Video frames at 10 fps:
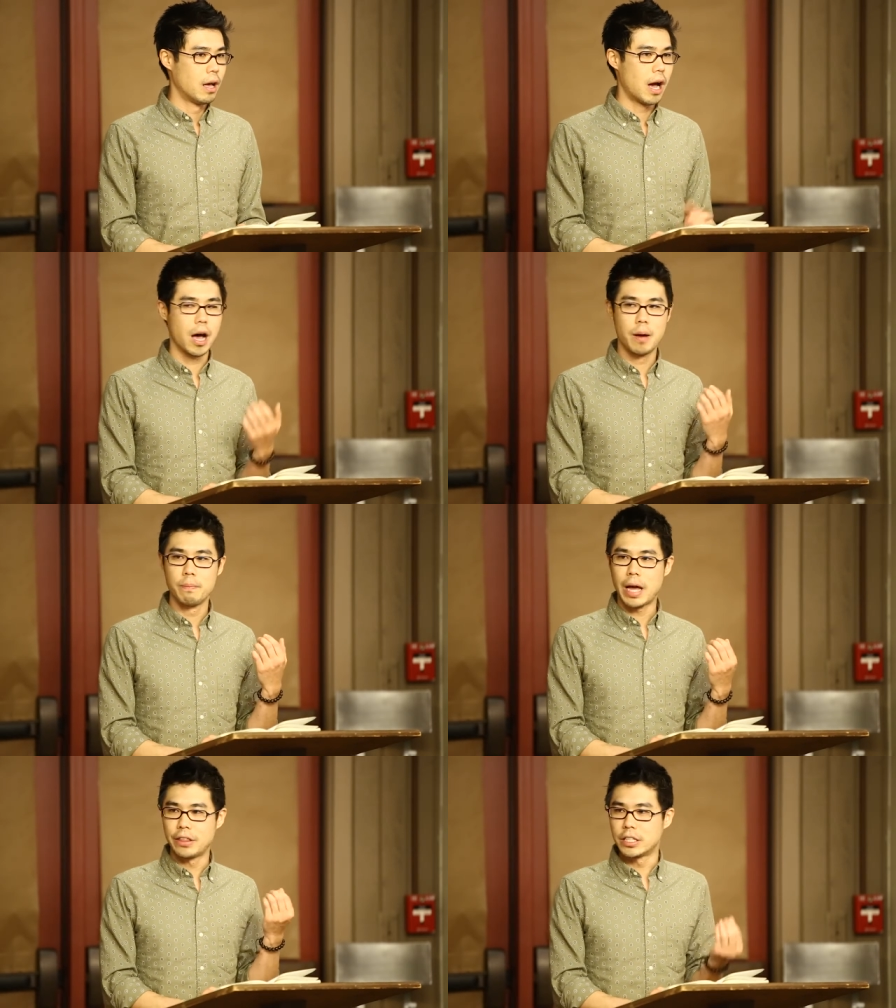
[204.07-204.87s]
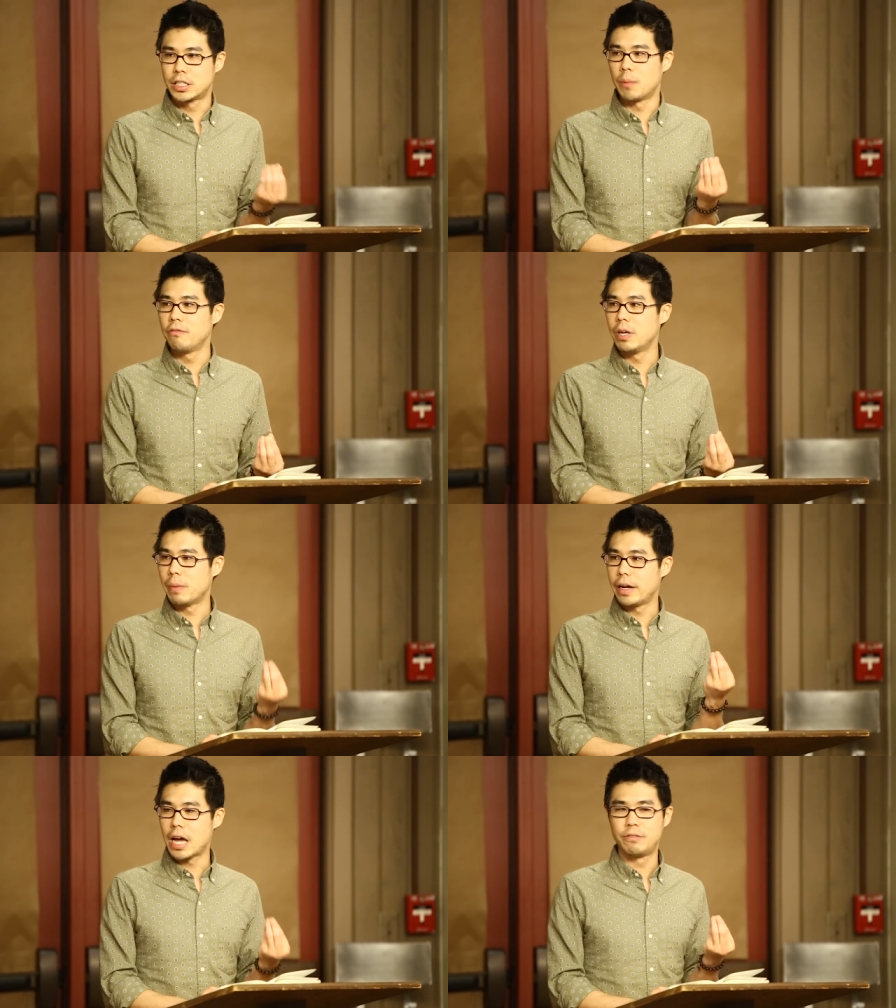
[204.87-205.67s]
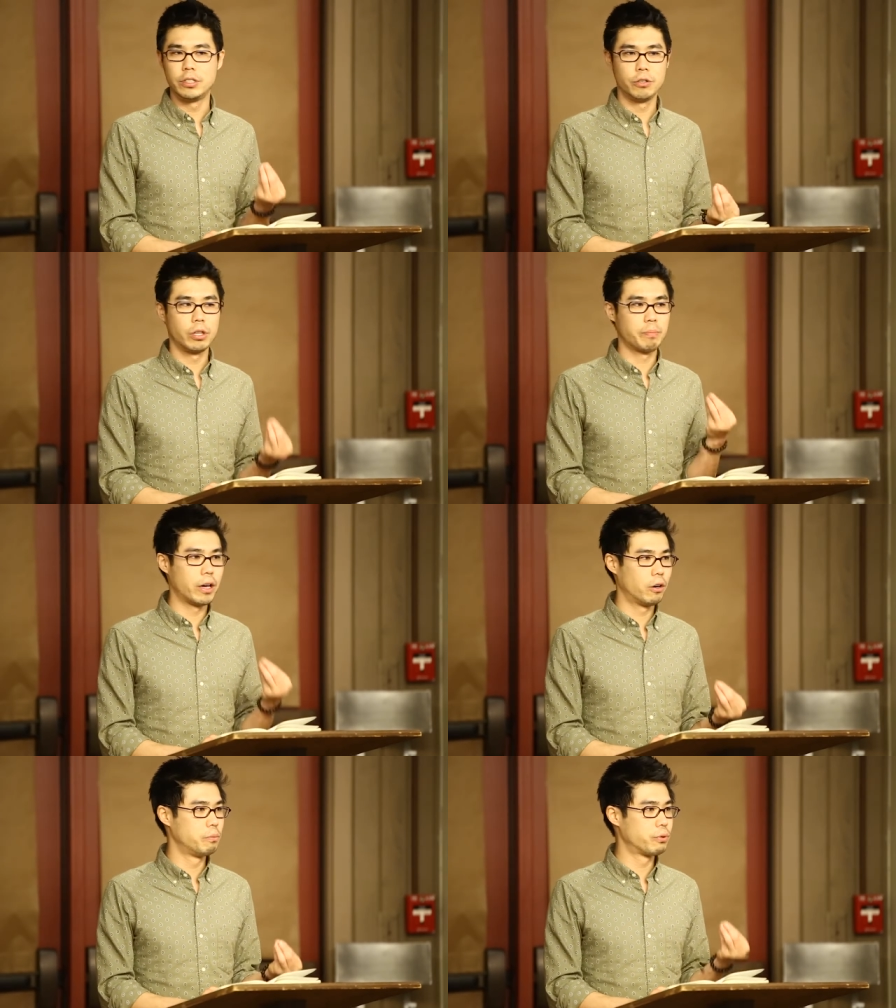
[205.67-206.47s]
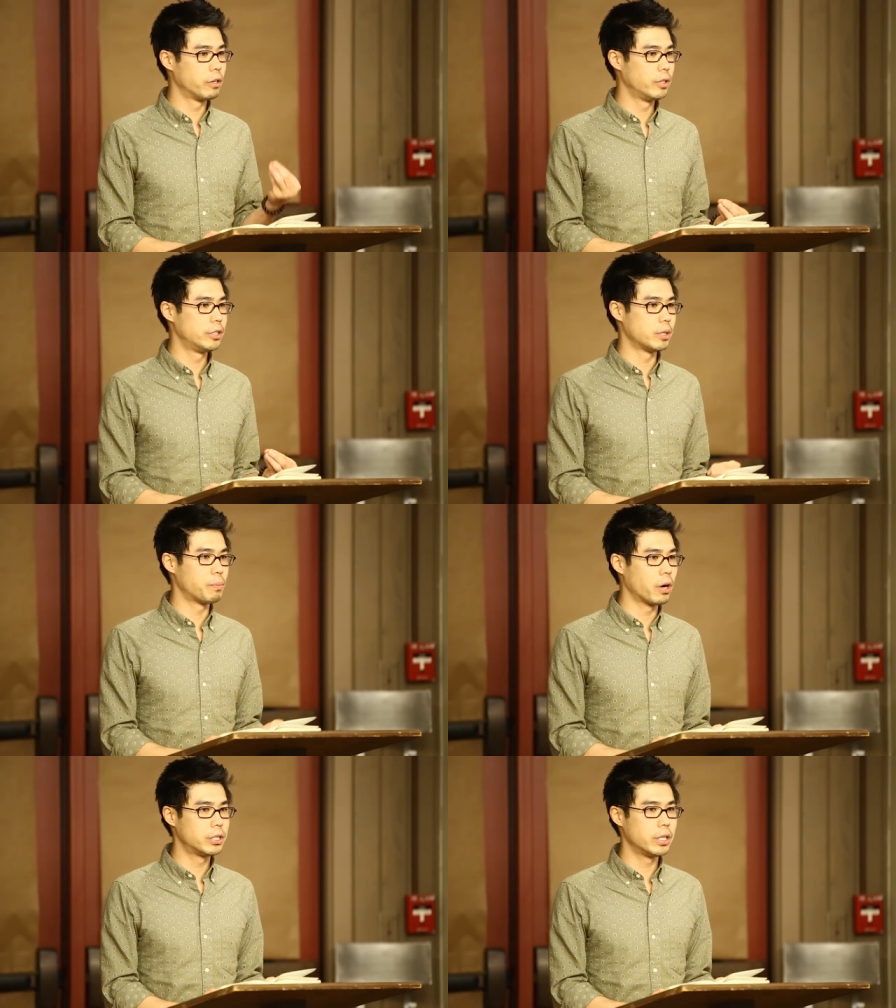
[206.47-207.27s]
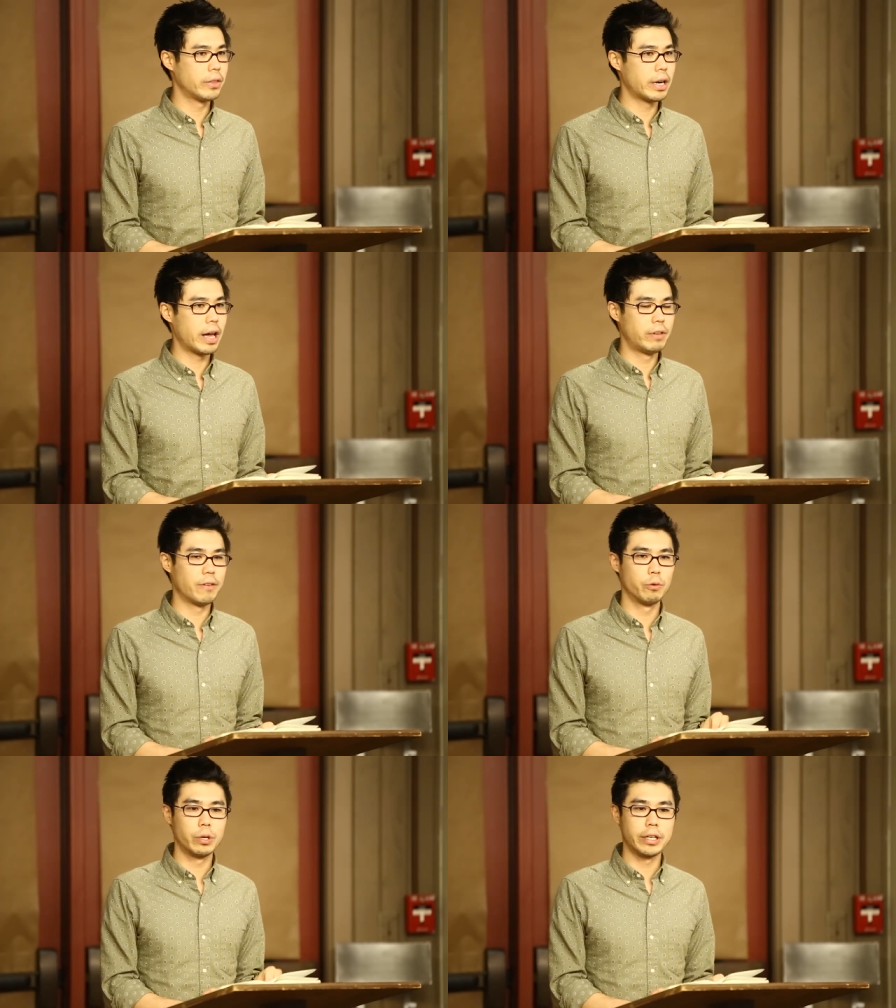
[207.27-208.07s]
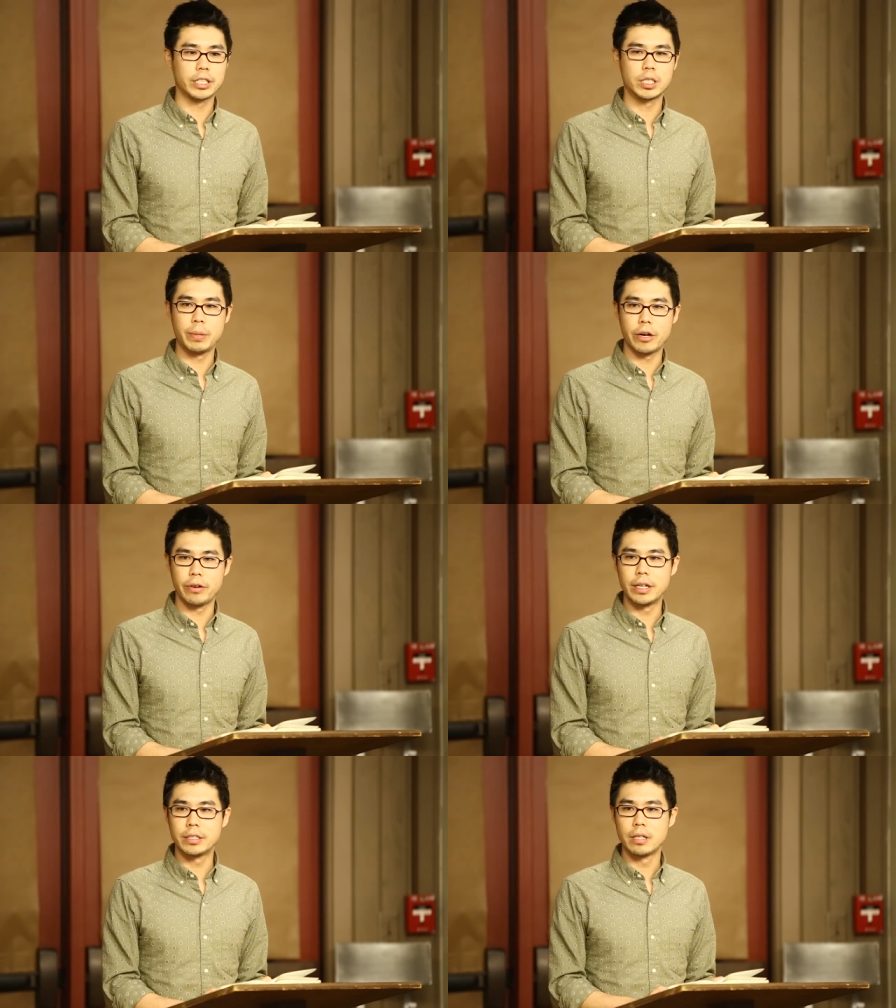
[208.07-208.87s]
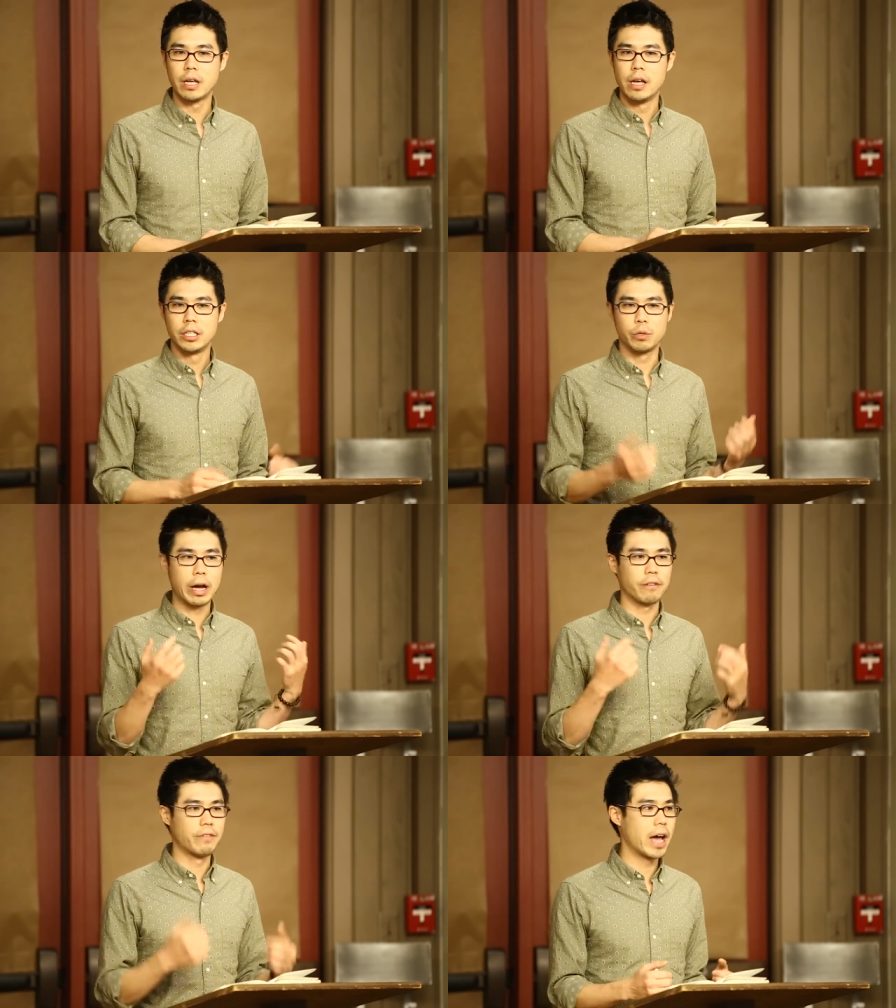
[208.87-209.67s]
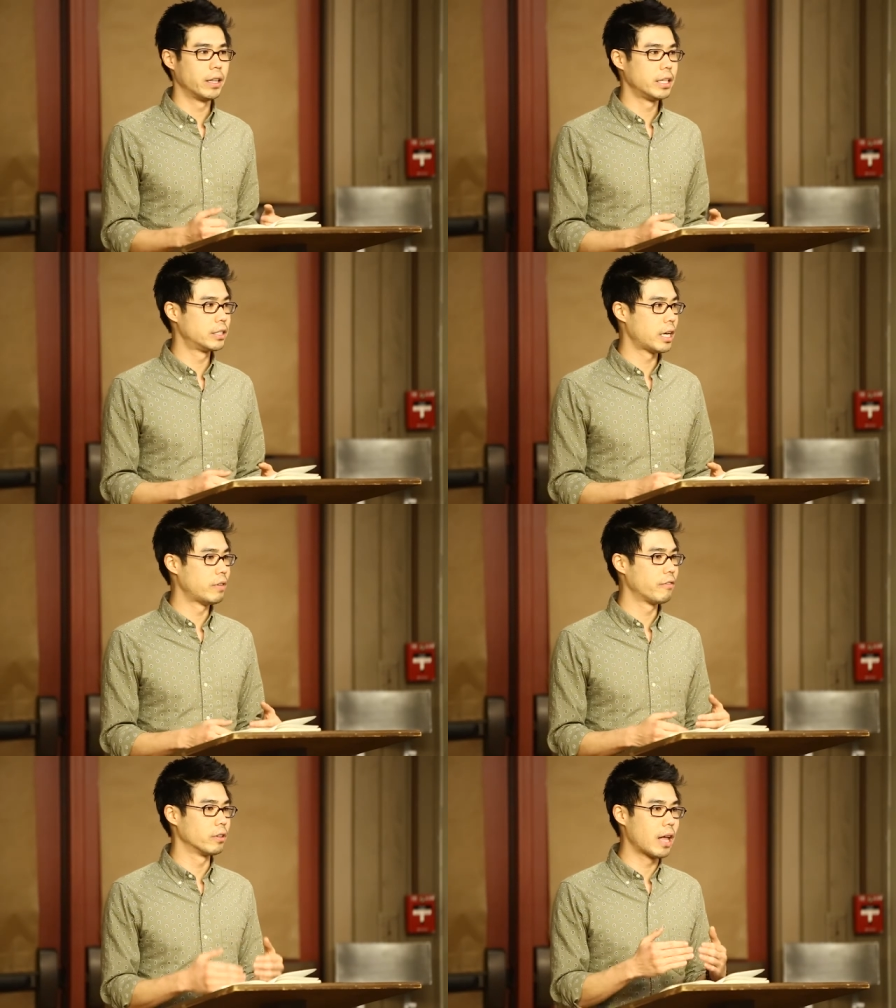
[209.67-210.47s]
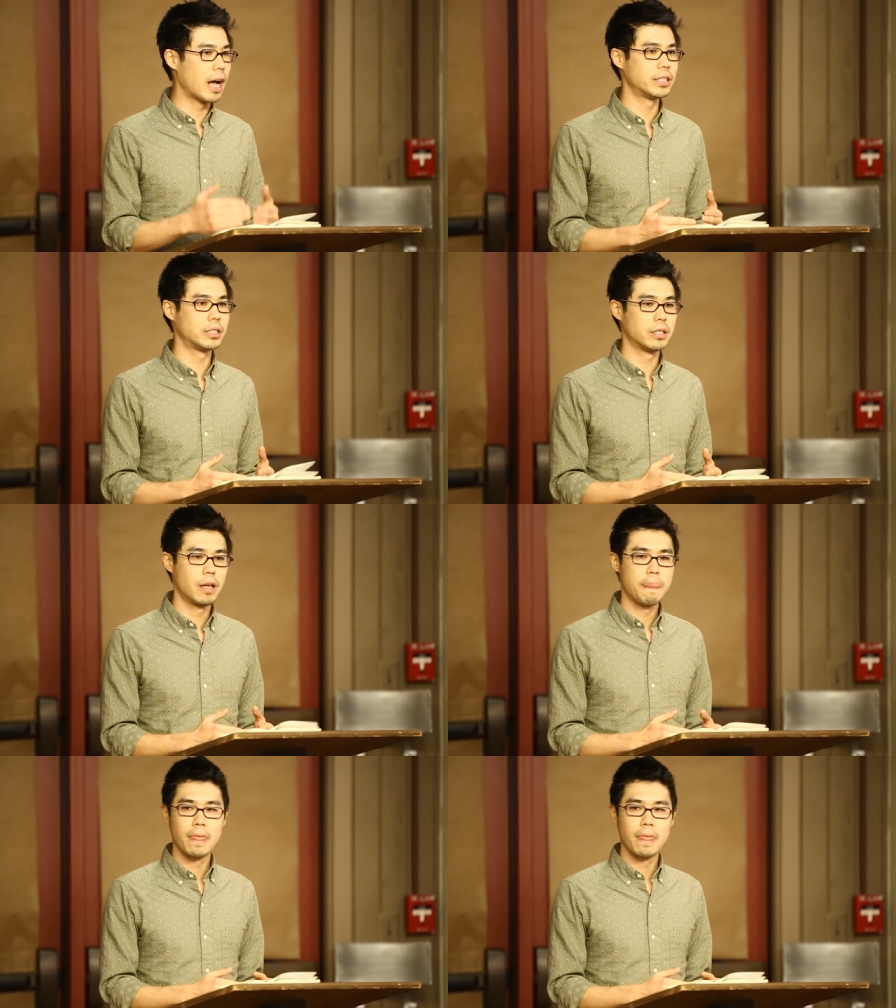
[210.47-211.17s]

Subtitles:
I think some of it might have to do with my own privilege as a person, that I've never really experienced direct violence, that I've never lost